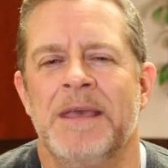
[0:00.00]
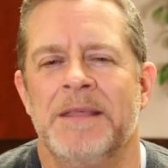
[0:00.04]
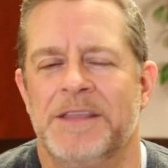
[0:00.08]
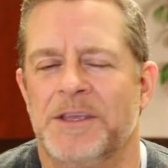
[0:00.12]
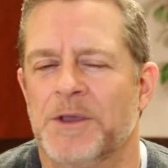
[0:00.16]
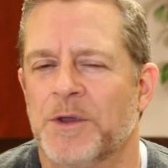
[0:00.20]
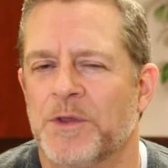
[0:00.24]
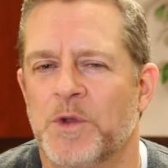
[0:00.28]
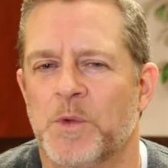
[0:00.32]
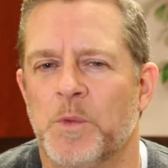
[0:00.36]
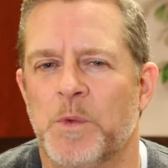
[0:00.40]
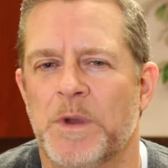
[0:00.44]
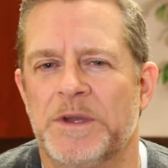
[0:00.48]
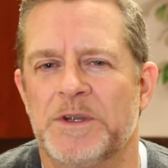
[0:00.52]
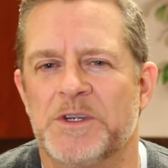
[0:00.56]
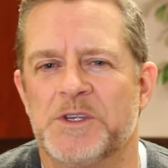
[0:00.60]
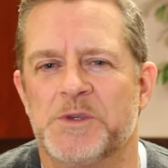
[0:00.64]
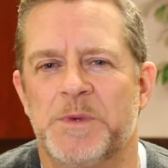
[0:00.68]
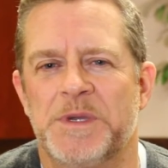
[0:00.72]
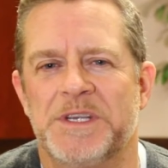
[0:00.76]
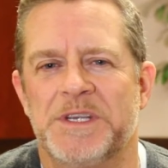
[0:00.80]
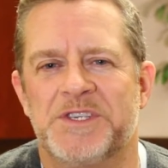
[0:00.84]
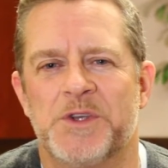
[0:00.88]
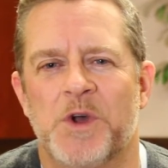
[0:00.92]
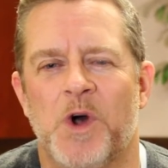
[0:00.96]
The other
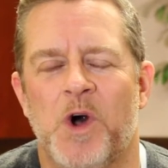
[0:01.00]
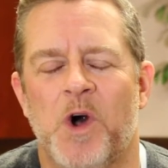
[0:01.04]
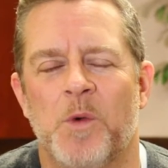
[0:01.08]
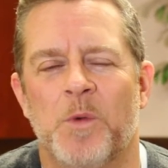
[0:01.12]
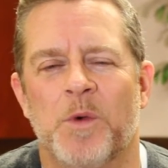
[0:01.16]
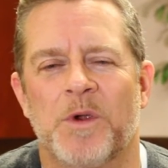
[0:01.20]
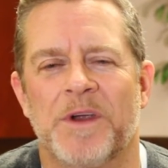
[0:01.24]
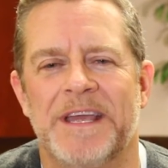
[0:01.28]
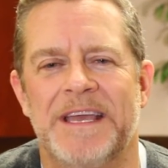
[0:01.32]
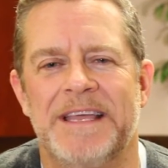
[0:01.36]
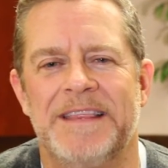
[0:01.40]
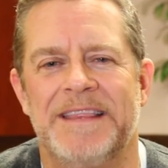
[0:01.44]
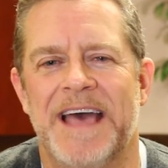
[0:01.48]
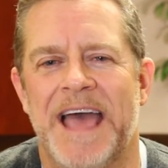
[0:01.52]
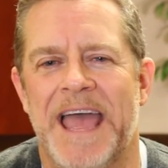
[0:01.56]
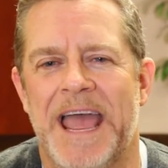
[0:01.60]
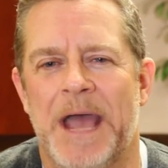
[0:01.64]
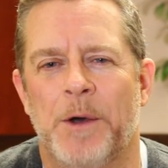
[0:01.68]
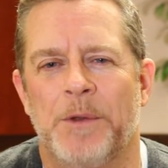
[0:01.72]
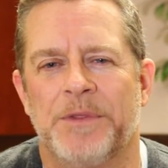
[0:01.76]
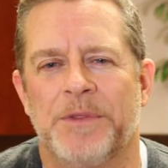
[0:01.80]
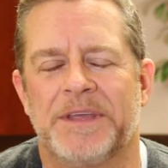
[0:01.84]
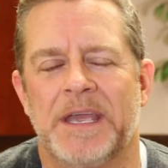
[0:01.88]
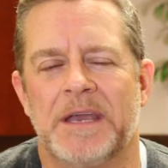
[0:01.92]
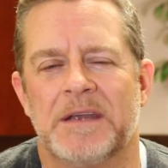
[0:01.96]
winners we saw were in the
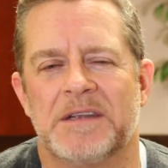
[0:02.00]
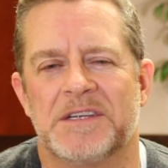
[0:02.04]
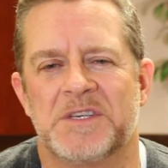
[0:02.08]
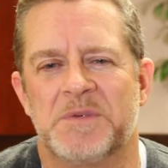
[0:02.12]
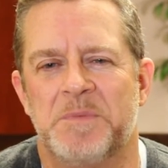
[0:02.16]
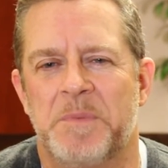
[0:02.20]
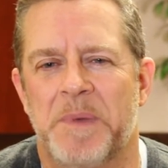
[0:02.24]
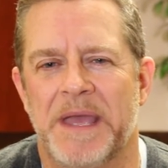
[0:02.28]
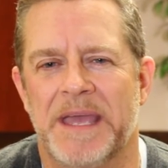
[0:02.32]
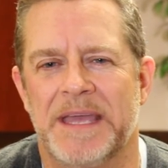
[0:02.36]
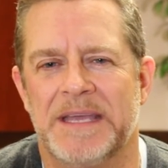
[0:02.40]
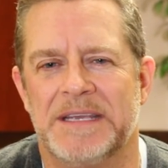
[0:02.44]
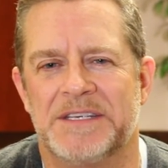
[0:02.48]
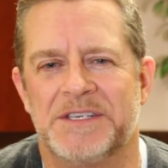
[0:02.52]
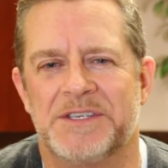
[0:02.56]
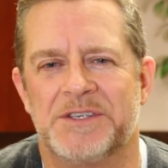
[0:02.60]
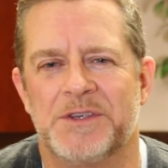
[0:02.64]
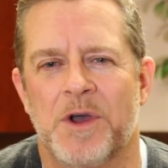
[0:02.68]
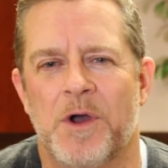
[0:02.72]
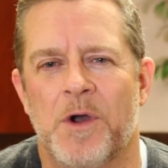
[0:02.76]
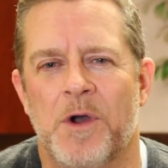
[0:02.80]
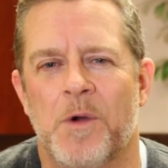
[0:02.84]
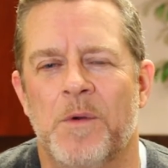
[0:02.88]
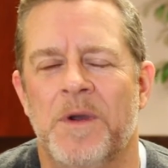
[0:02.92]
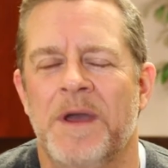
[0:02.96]
healthcare space.
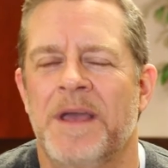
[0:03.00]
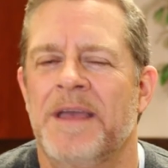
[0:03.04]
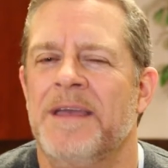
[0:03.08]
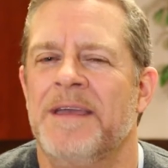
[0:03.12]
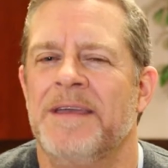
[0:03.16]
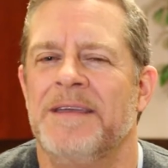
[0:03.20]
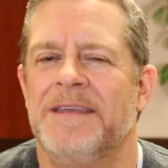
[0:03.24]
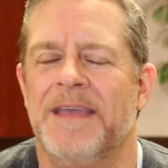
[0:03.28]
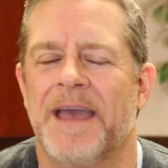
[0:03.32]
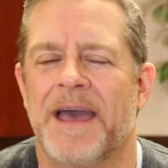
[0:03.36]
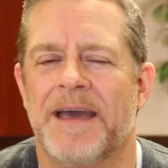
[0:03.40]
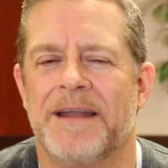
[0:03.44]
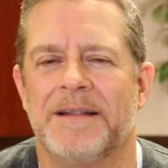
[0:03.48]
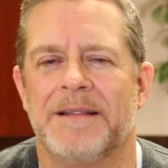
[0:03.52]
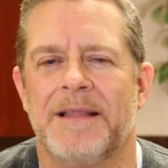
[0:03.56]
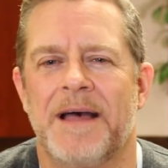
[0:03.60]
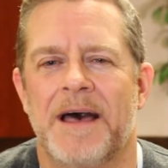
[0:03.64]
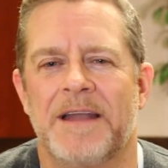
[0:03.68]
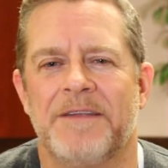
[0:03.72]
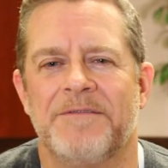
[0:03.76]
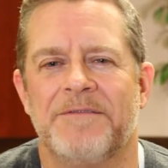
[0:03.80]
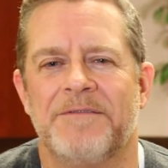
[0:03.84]
So you had a lot